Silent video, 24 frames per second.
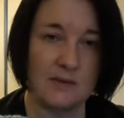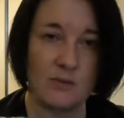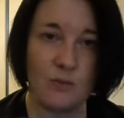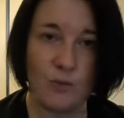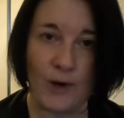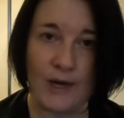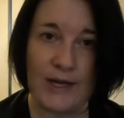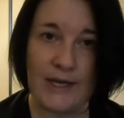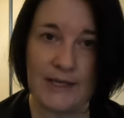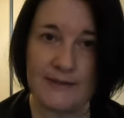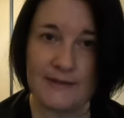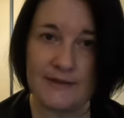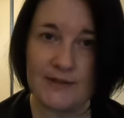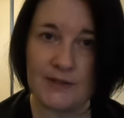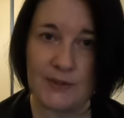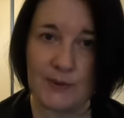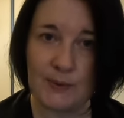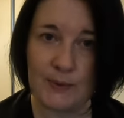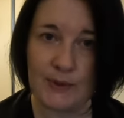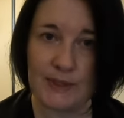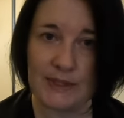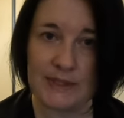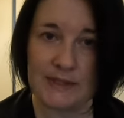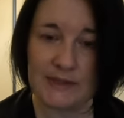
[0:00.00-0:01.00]
weight
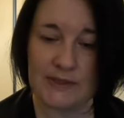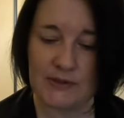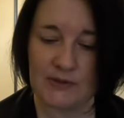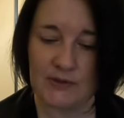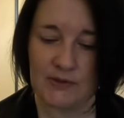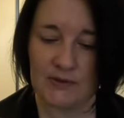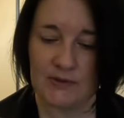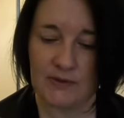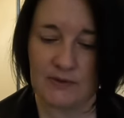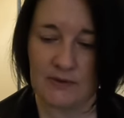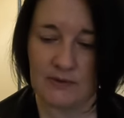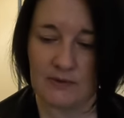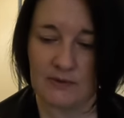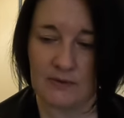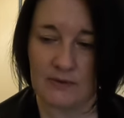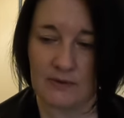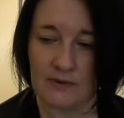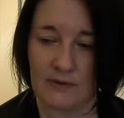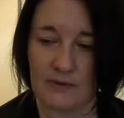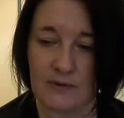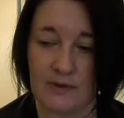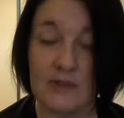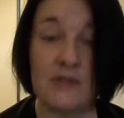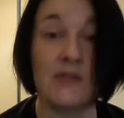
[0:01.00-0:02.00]
to it,
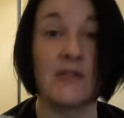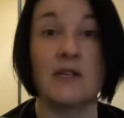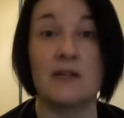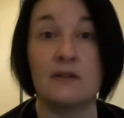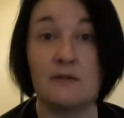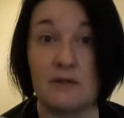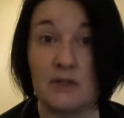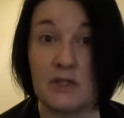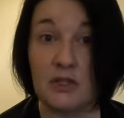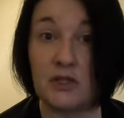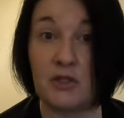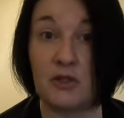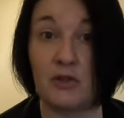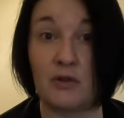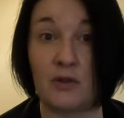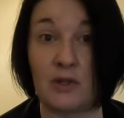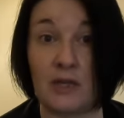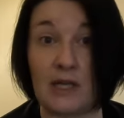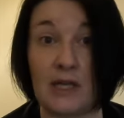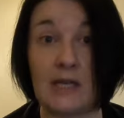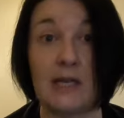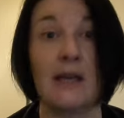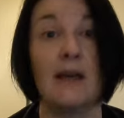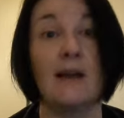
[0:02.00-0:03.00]
considering it's
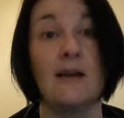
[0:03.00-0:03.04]
chunky